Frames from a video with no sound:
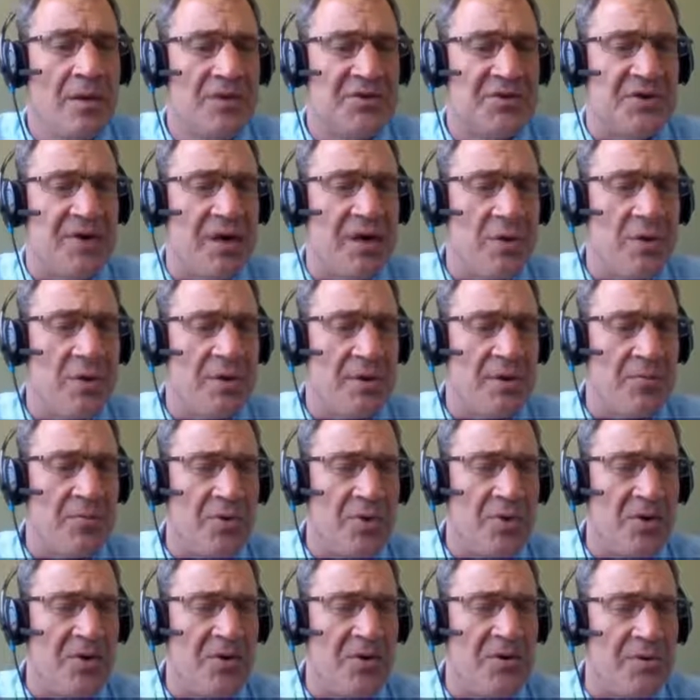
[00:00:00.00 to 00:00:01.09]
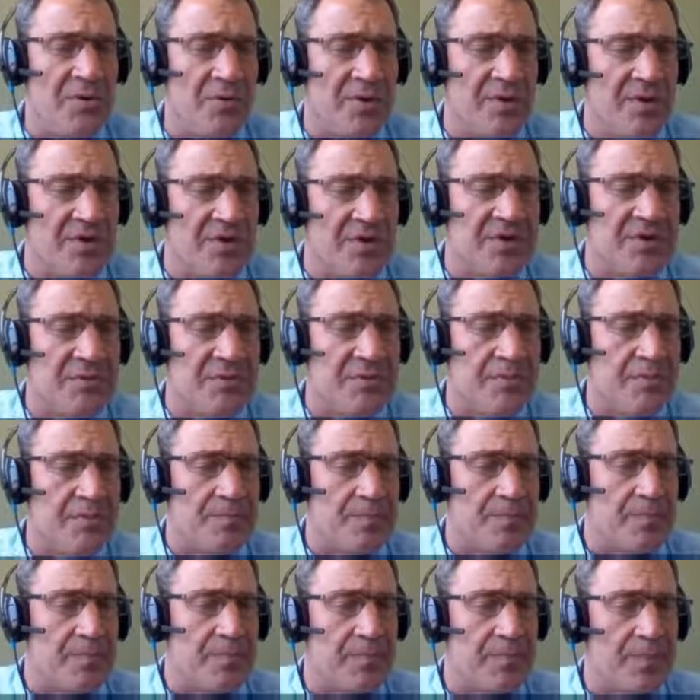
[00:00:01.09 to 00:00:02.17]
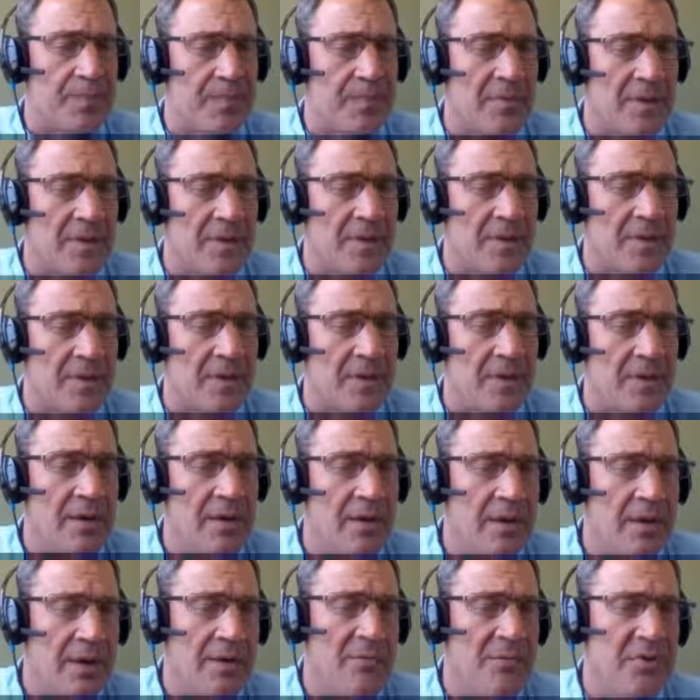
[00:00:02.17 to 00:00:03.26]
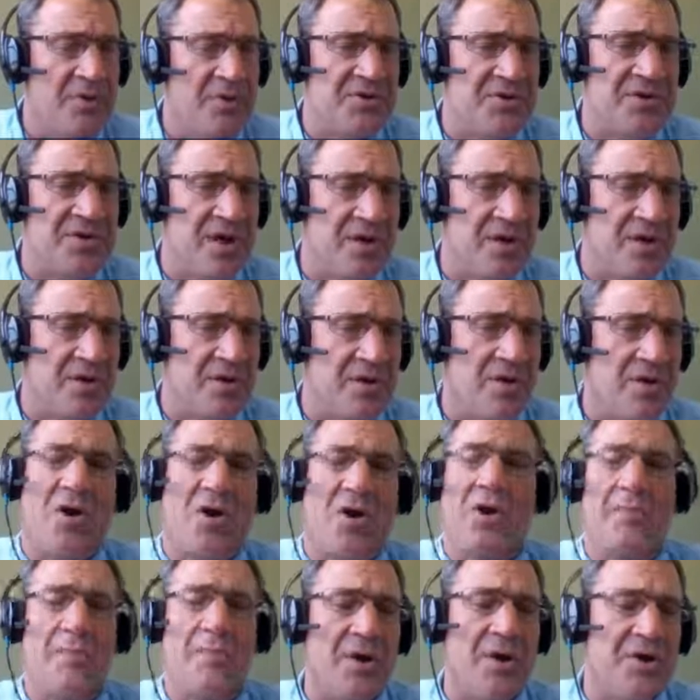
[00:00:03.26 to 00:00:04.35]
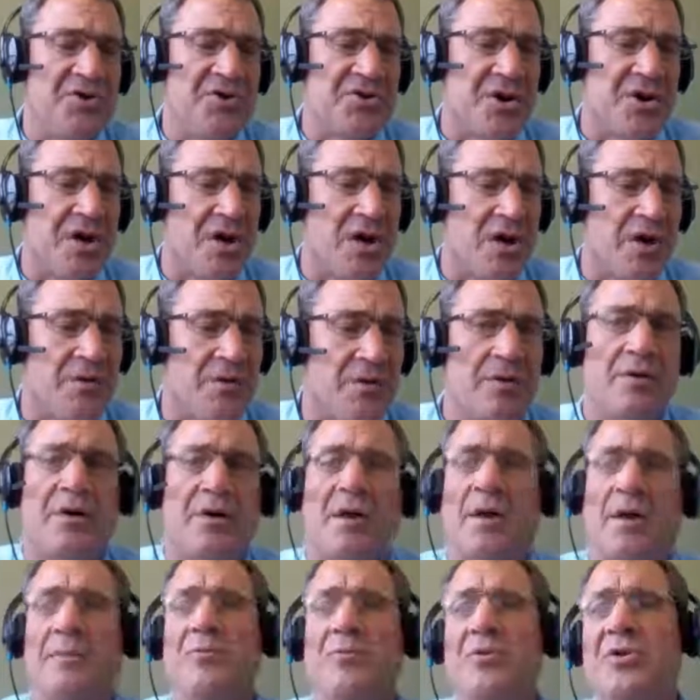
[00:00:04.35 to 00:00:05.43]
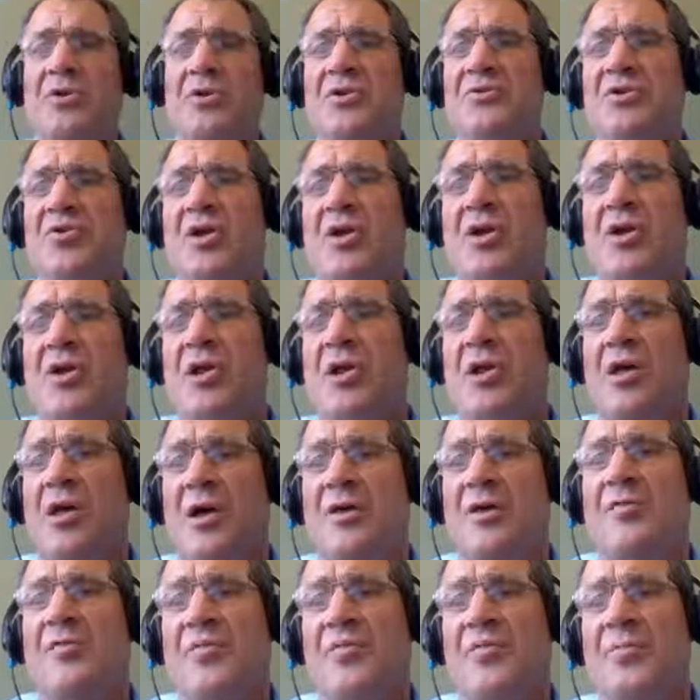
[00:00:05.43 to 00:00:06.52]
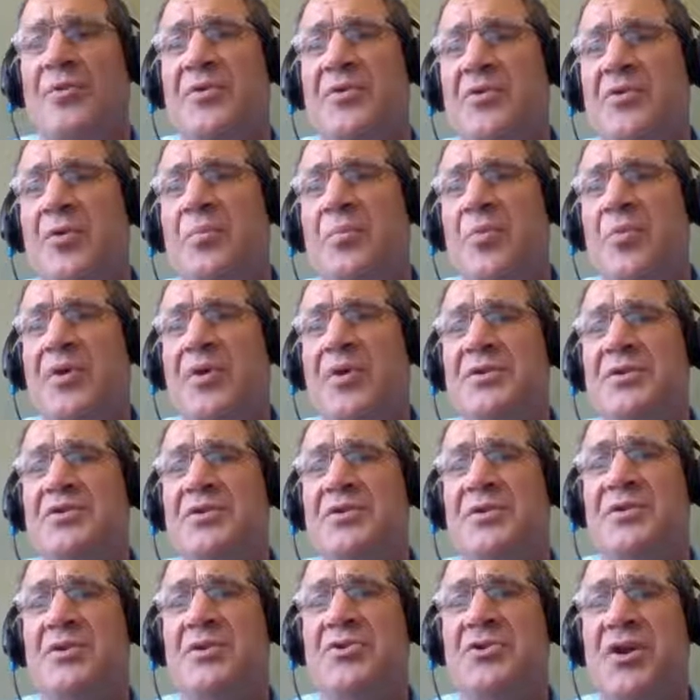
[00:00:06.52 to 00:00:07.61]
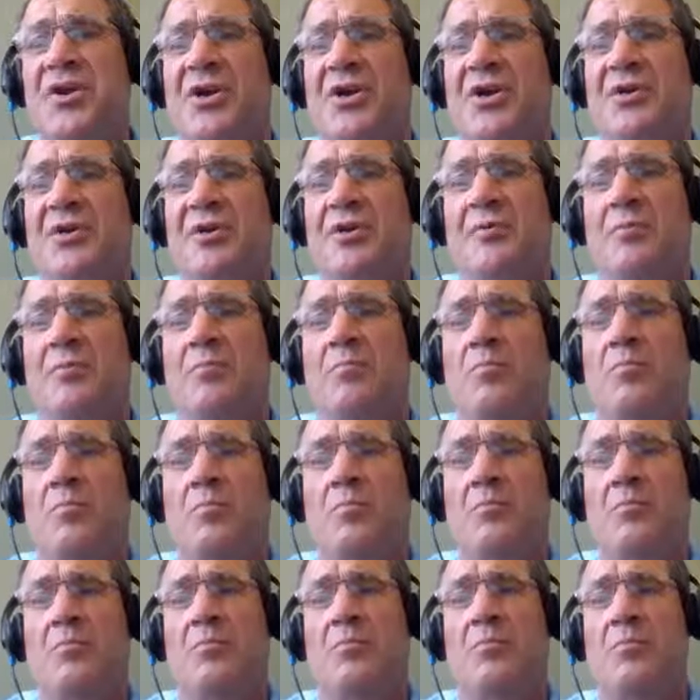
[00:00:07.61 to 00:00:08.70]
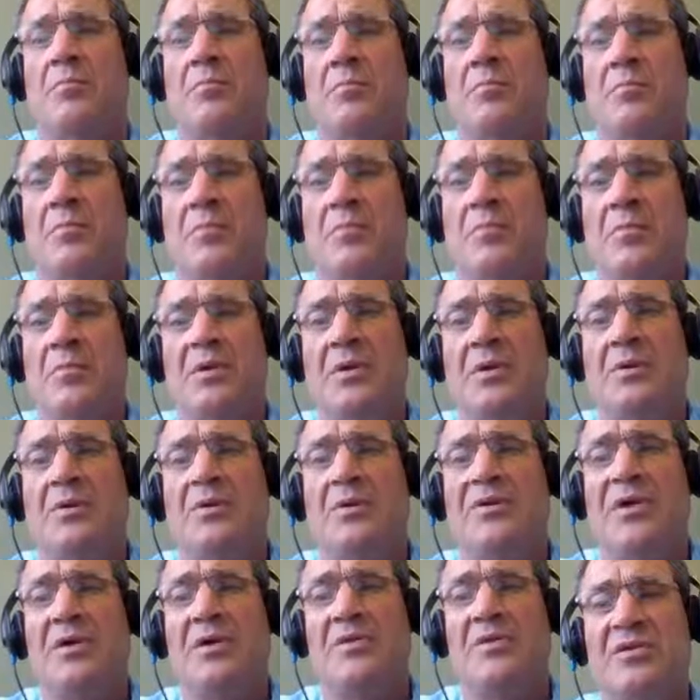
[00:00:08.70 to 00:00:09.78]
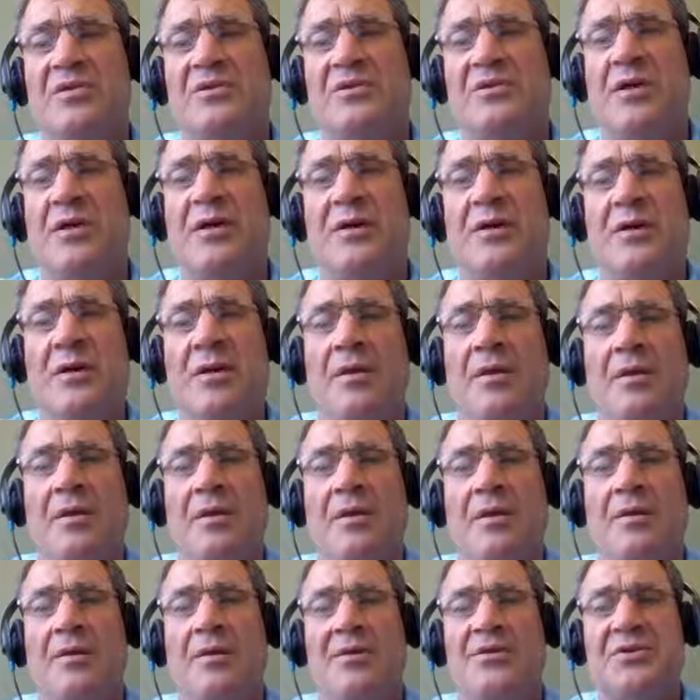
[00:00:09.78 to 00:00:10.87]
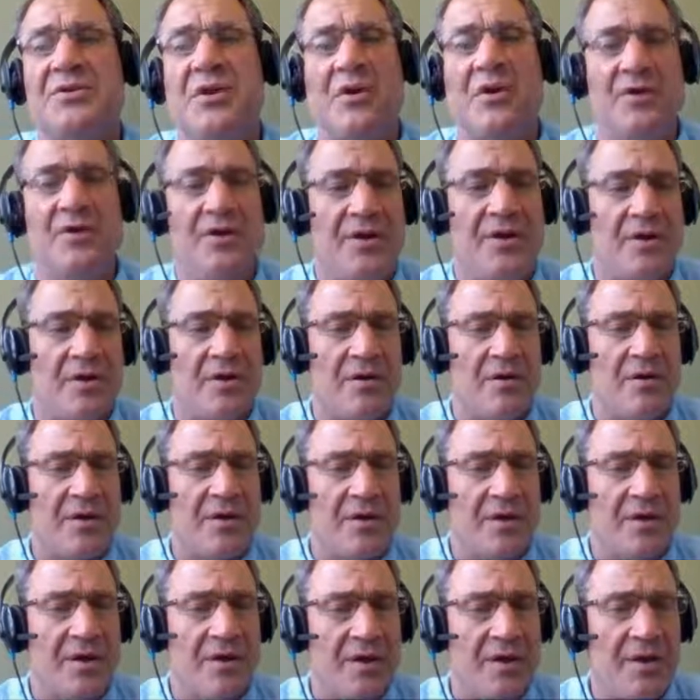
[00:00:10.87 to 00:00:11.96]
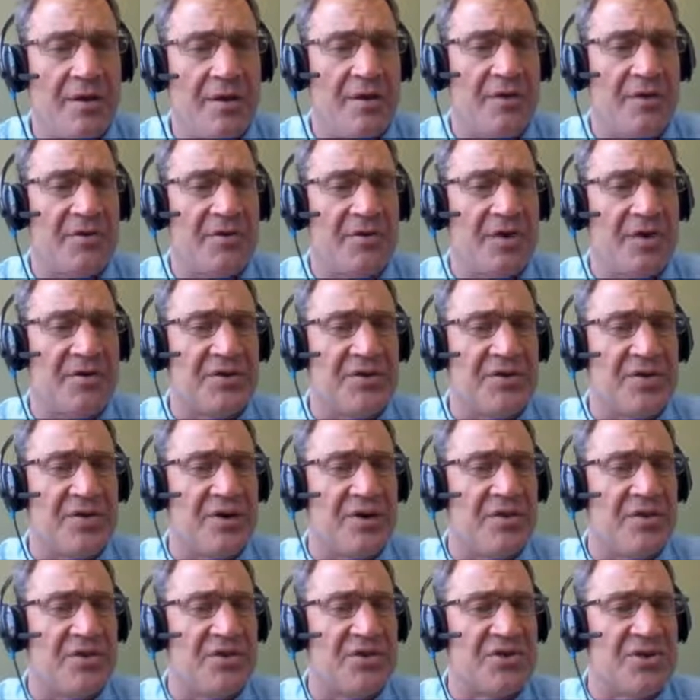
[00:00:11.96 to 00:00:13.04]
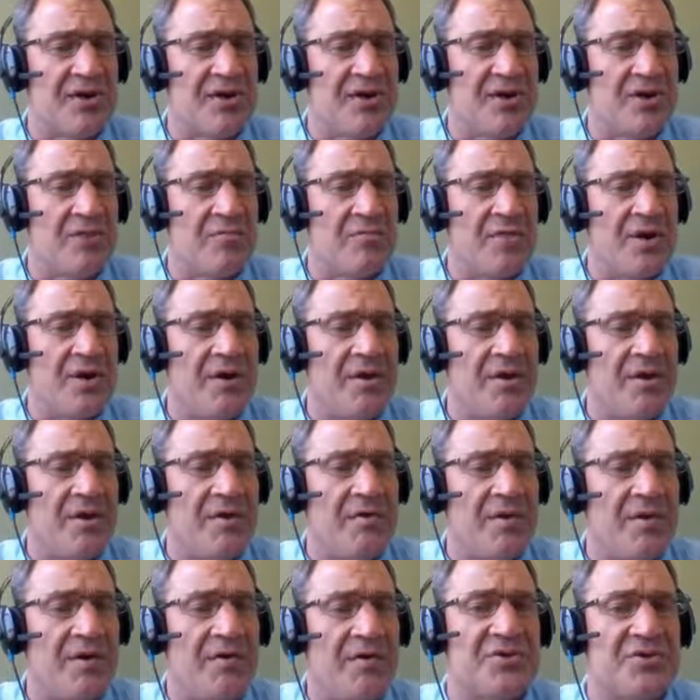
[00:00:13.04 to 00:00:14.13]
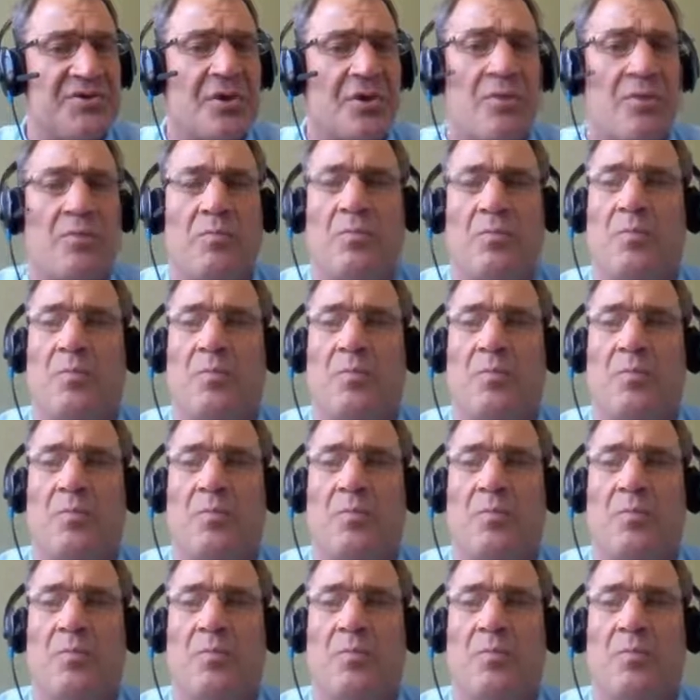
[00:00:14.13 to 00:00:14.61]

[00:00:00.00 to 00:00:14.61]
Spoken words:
So now what I'm going to do is I'm going to take, and on my chart, I'm going to draw a line from the 2 points on the chart. I'm going to this line, I'm going to start here, and I'm going to extend this line right down like so.